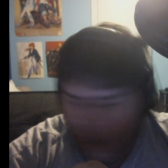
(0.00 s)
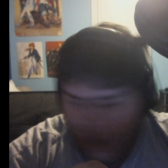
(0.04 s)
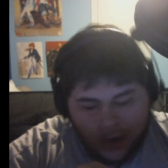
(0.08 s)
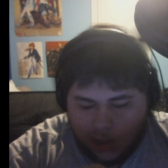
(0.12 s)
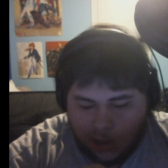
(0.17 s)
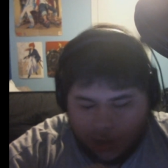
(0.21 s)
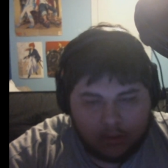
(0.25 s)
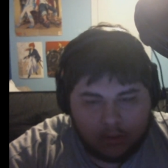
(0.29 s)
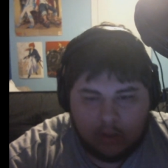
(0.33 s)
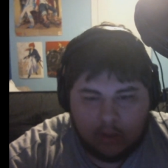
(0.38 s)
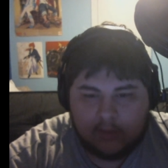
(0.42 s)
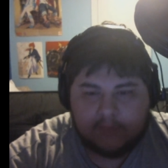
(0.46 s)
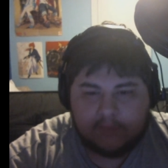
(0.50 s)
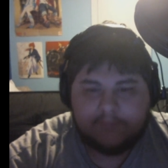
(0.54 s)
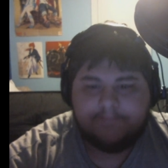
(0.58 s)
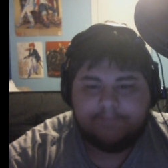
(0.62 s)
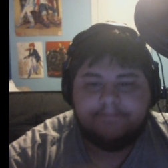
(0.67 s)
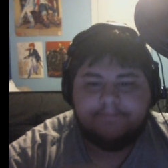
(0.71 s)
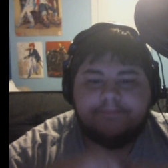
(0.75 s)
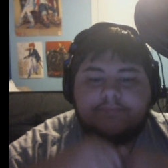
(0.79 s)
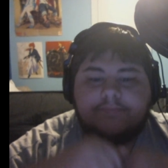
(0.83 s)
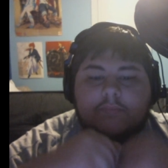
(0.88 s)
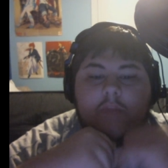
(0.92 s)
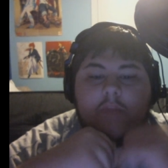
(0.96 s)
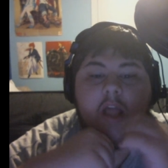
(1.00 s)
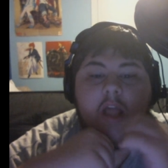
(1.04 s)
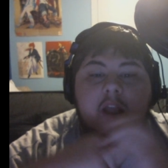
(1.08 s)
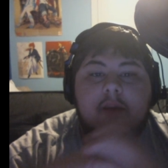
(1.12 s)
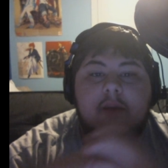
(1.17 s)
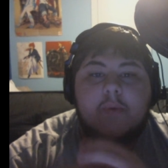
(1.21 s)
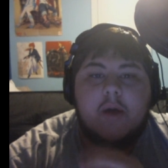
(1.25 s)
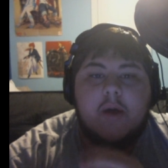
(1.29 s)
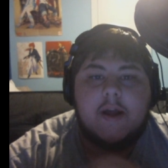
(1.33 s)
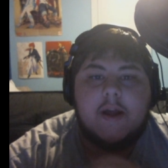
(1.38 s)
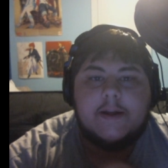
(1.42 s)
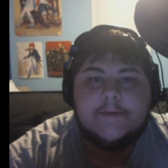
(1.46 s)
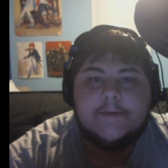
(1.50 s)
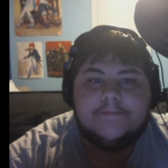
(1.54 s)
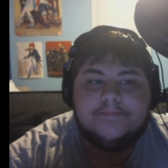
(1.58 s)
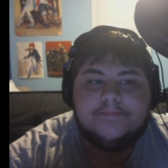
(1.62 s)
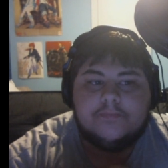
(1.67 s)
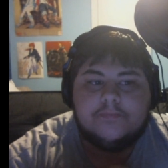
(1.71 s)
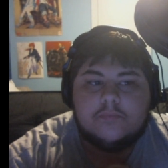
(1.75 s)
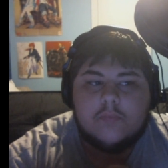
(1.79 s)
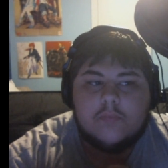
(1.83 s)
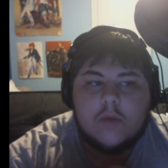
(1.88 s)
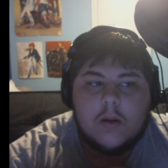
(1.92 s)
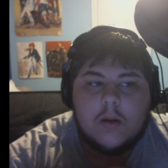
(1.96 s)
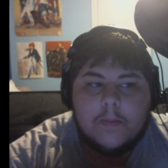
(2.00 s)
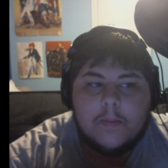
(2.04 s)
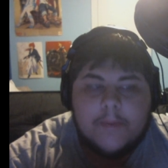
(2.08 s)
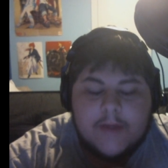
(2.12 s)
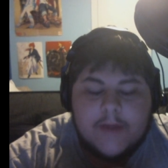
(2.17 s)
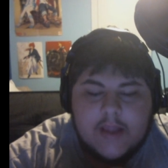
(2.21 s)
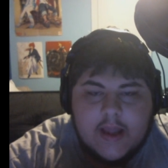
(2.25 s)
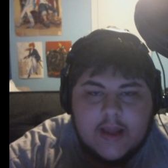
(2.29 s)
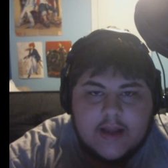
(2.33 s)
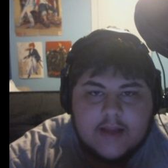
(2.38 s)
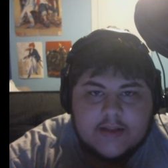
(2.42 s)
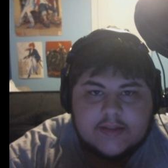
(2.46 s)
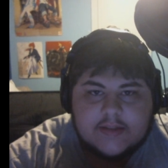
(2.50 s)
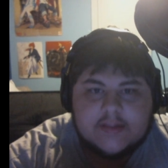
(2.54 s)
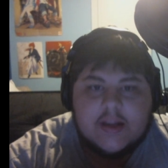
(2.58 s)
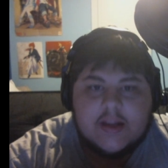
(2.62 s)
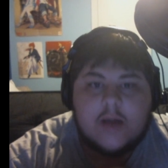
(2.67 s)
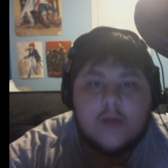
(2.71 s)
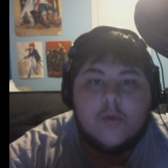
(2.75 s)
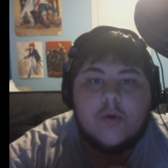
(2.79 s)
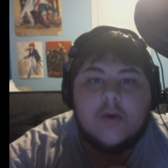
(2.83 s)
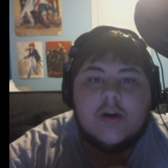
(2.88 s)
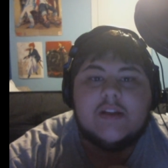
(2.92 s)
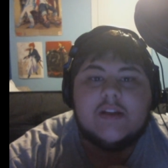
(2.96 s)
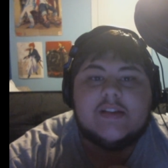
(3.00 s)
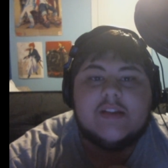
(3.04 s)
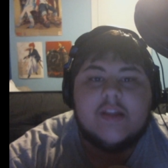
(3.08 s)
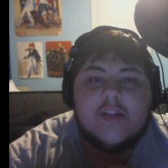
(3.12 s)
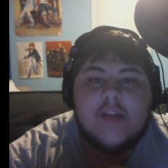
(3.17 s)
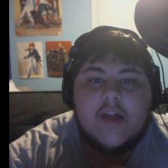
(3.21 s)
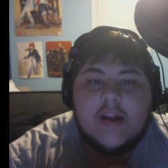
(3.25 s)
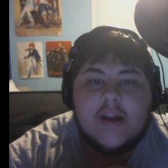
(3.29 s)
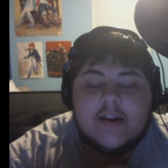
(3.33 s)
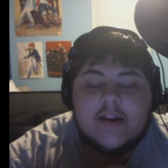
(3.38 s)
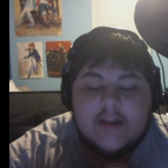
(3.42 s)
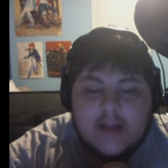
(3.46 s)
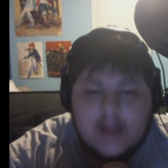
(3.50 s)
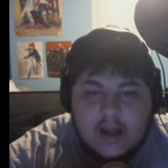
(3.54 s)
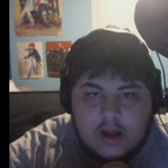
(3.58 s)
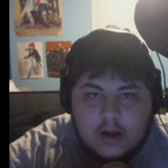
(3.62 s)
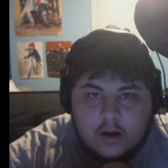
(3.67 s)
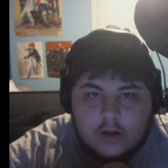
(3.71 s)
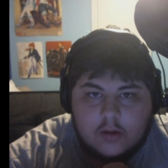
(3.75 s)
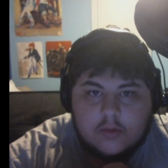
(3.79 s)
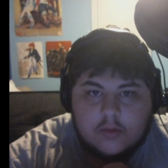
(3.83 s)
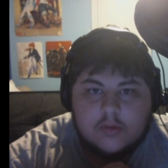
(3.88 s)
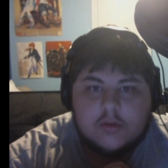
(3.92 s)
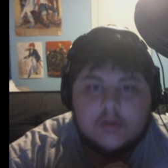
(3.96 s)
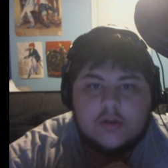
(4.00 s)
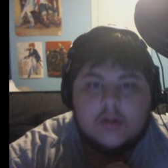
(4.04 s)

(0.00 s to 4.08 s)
Ooh. Anyway, but yes, I want to say that now.